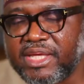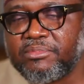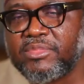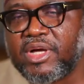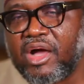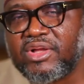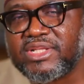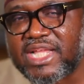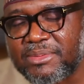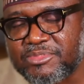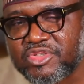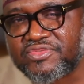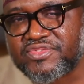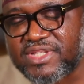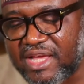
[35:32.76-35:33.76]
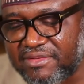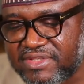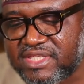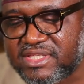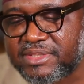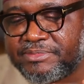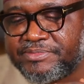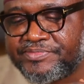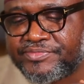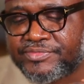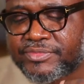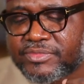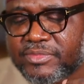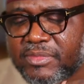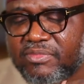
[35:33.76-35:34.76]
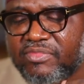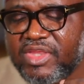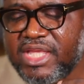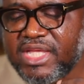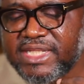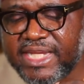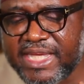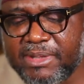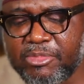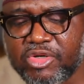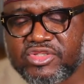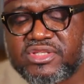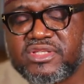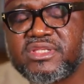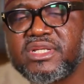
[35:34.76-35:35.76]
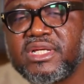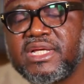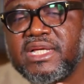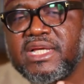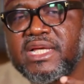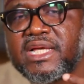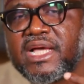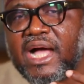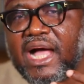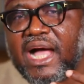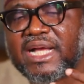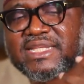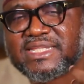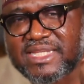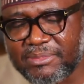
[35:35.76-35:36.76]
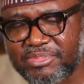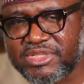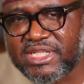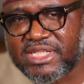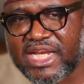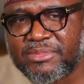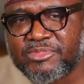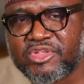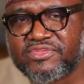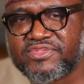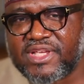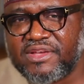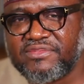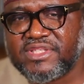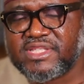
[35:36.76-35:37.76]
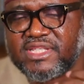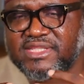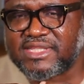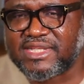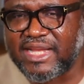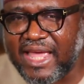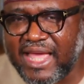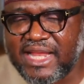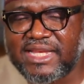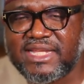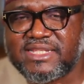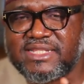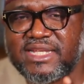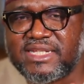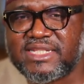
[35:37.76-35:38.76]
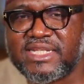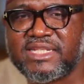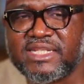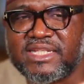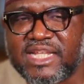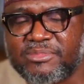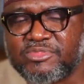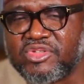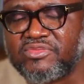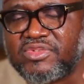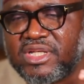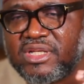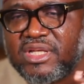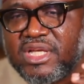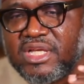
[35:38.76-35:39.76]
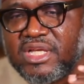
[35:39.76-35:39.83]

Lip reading: them our terms of service. They must accept the terms of service. It's clearly stated in terms of the